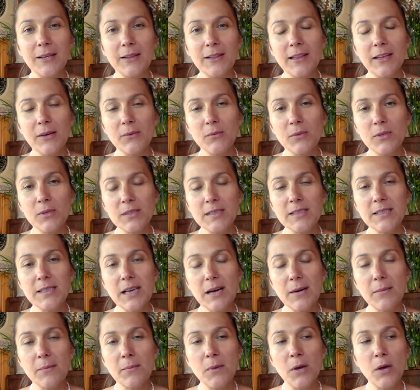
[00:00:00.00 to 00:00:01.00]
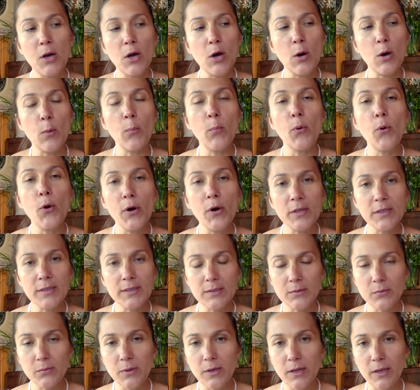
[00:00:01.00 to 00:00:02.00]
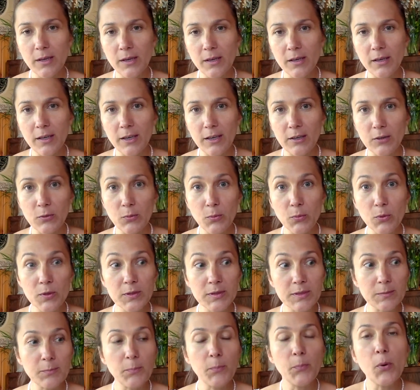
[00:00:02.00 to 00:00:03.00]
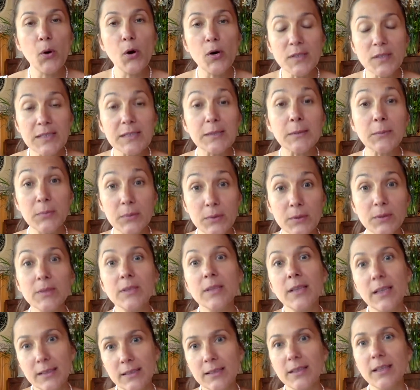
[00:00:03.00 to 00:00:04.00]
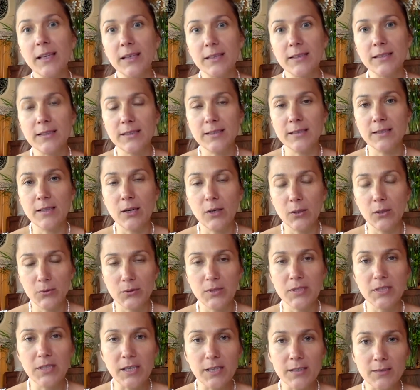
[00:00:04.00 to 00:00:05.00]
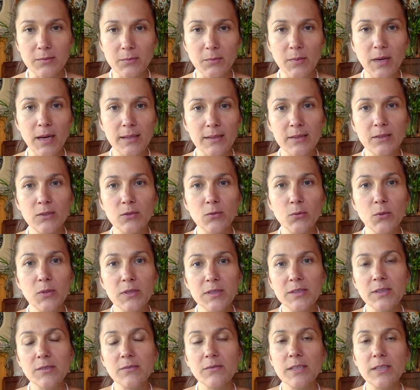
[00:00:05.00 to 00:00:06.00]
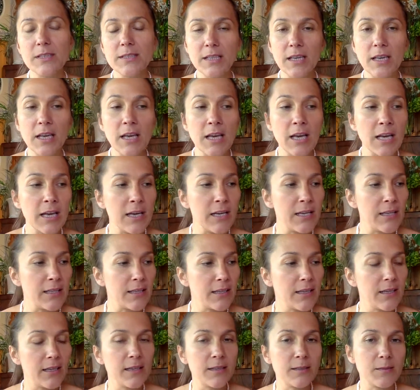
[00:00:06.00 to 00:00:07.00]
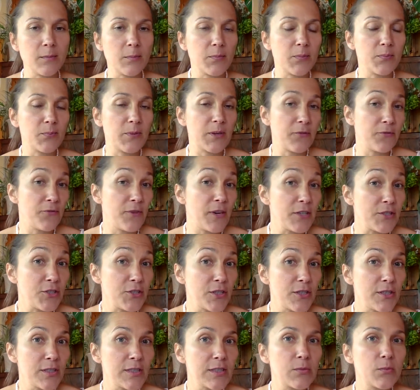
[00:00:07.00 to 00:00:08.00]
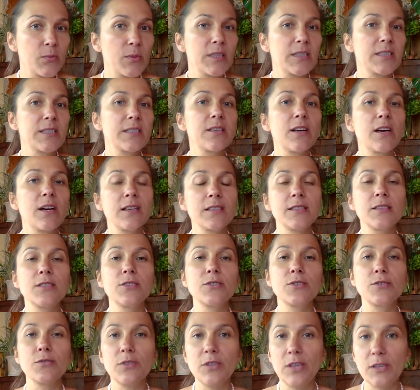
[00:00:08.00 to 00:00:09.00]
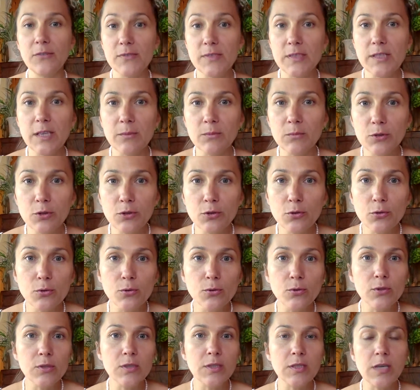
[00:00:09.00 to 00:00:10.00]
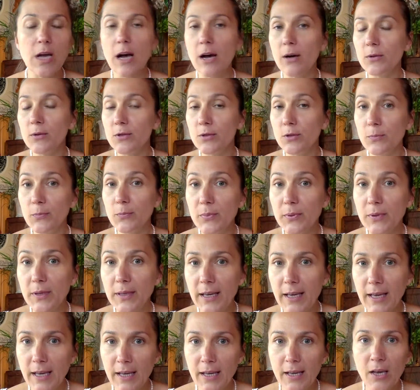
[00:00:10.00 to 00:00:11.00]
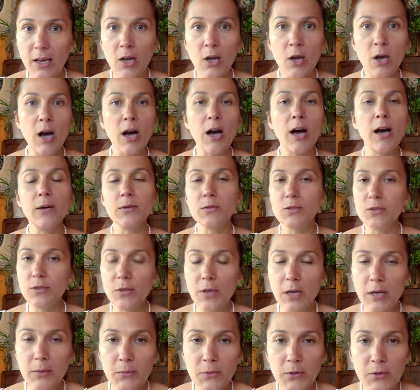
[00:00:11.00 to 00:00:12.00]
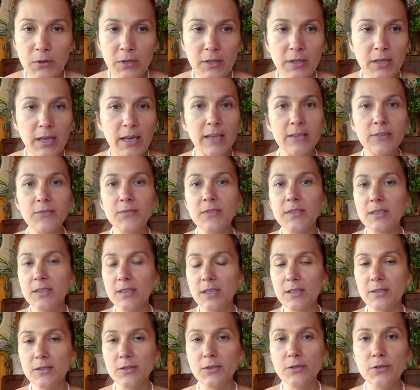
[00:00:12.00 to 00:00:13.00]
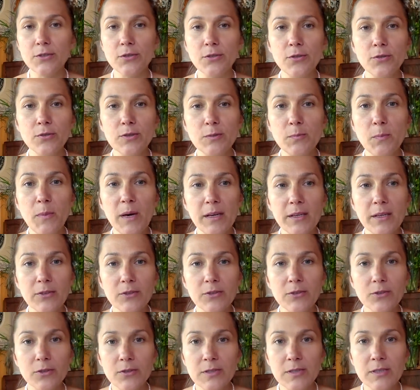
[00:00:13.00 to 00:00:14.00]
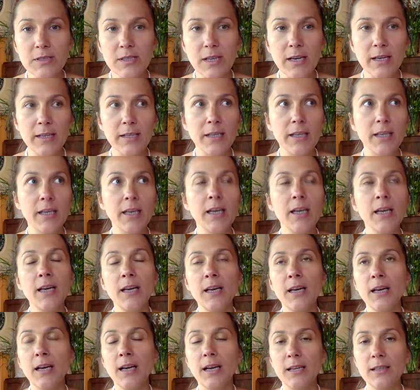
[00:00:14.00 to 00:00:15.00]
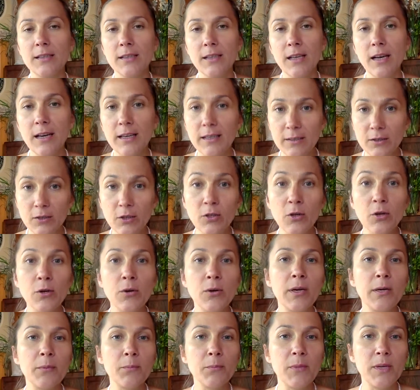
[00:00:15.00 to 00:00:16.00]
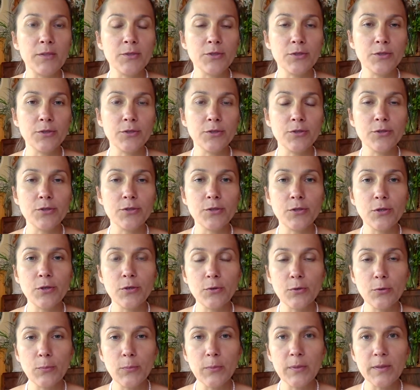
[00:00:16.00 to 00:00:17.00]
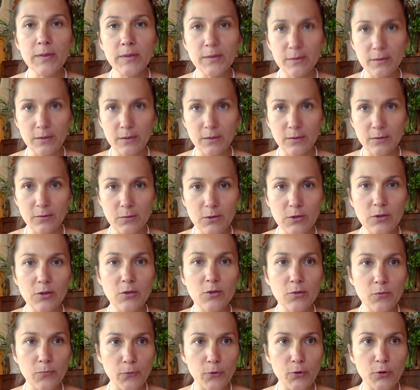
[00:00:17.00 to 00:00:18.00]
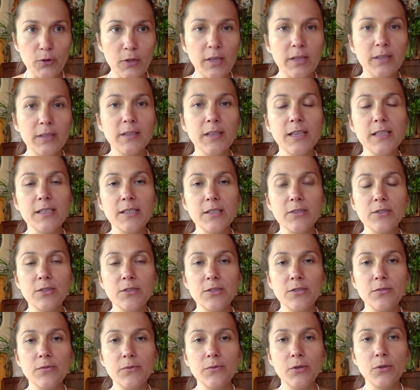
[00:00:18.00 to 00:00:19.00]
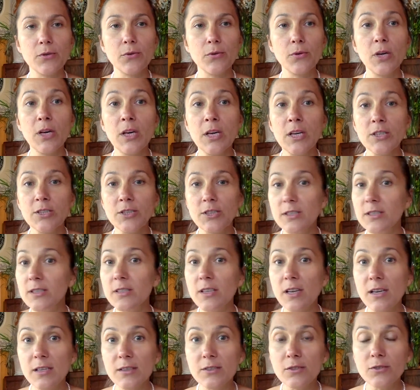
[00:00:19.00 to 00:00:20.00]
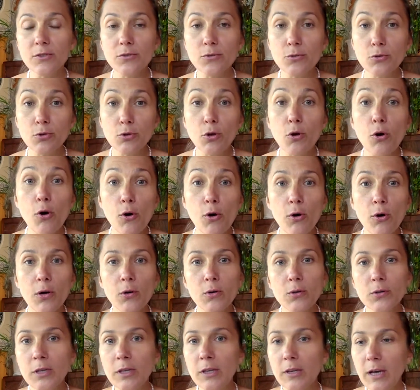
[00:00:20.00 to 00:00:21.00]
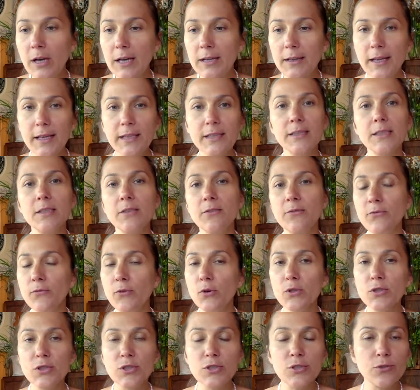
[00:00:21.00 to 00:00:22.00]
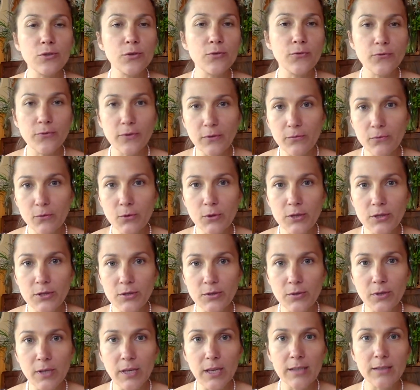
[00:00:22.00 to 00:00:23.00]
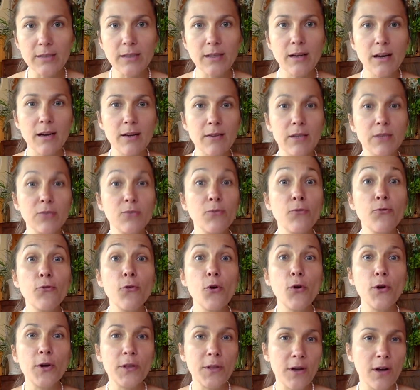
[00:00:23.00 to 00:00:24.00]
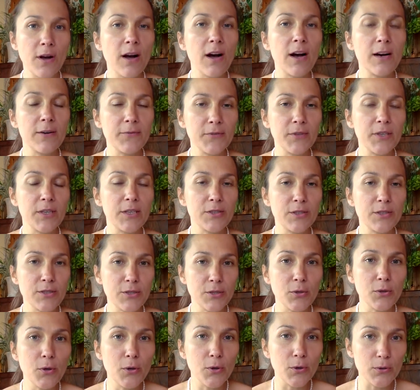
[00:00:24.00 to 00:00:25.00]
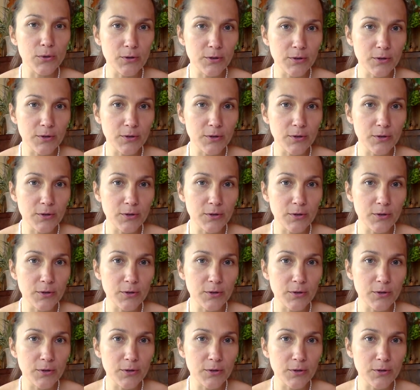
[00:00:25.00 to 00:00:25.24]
there was some points where it was possible that it's autism, and it was already the professionals were starting to give some tools how to play, mm-hmm. how to communicate. We started to use marketon signing, and I know I mentioned to you, but for this interview, she started to talk only connecting first 2-3 words together around 4.5 years old.